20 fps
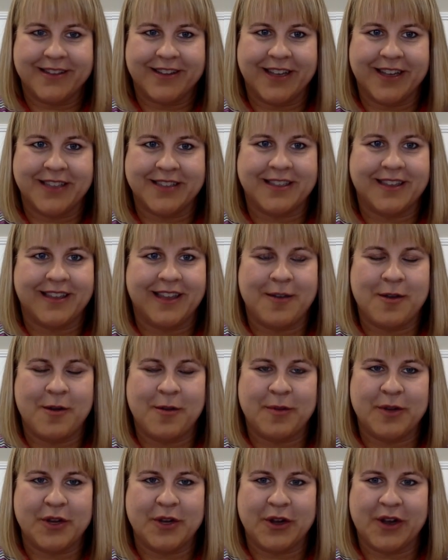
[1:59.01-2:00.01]
You guys, I'm
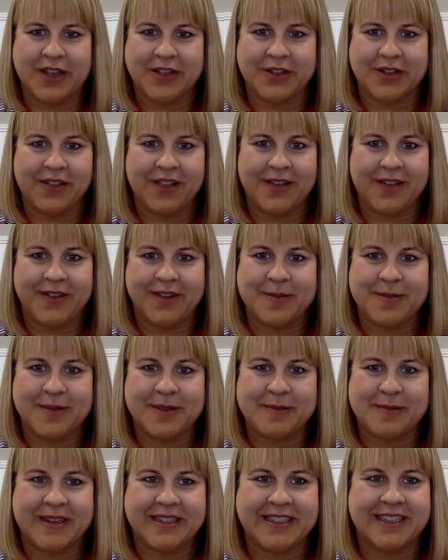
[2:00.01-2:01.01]
hoping you guys are loving them
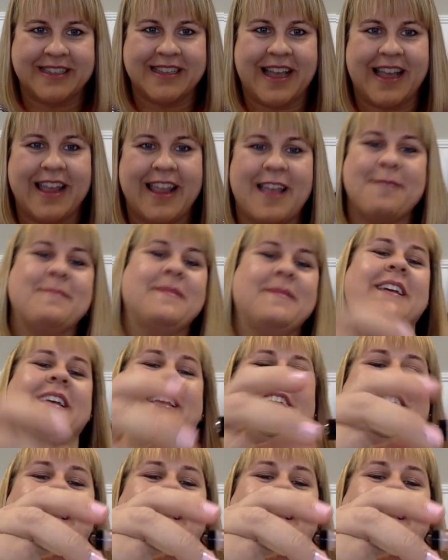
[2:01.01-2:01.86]
as much as I am.